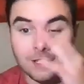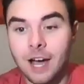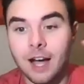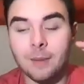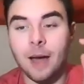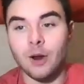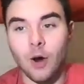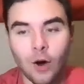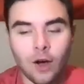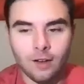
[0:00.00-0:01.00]
let's talk about
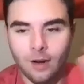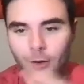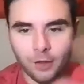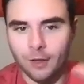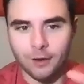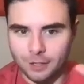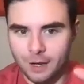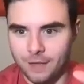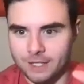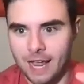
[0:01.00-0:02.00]
all the other
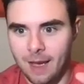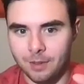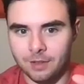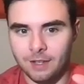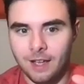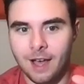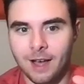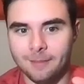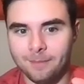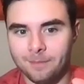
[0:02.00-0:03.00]
stuff that's happened.
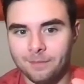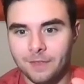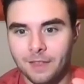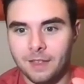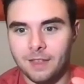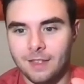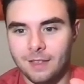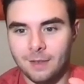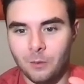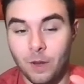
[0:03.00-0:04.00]

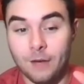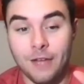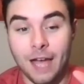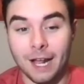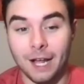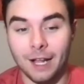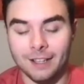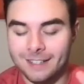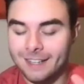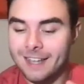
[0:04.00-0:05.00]
We've got